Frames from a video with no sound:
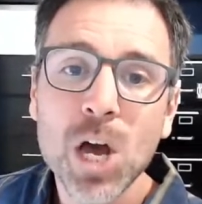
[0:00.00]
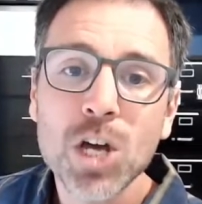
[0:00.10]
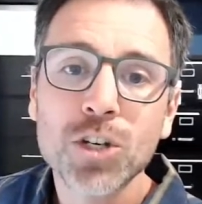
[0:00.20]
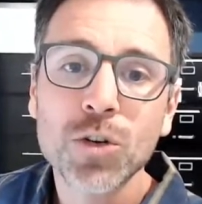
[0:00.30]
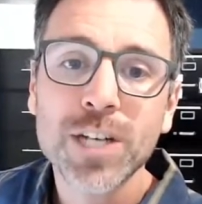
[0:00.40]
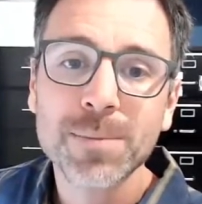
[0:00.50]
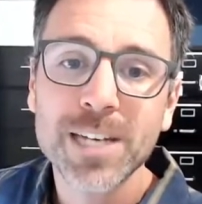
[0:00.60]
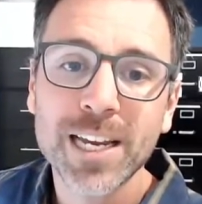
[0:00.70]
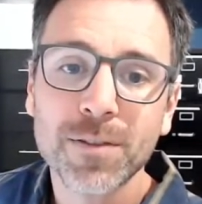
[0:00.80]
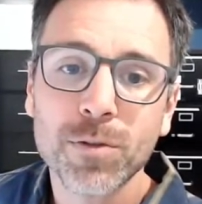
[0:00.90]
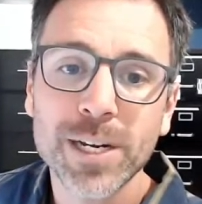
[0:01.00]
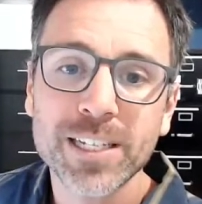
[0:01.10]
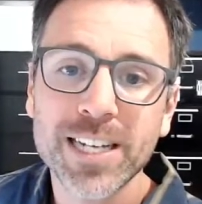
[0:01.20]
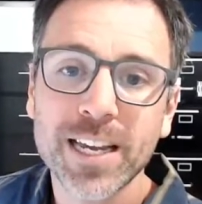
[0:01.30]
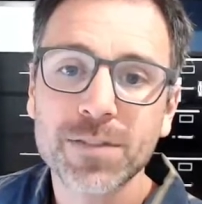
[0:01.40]
2 times negative 3 is
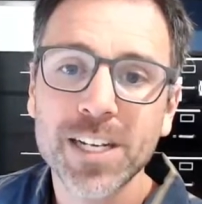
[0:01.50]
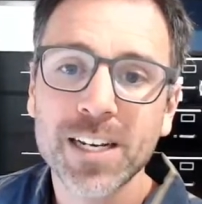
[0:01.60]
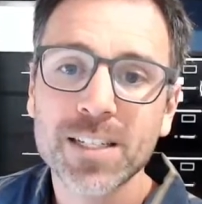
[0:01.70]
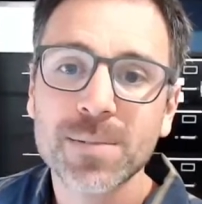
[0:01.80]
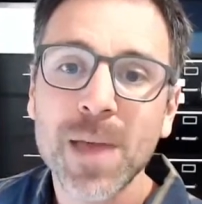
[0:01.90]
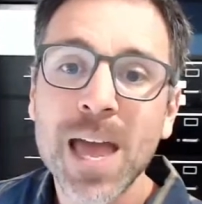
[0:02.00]
negative 6.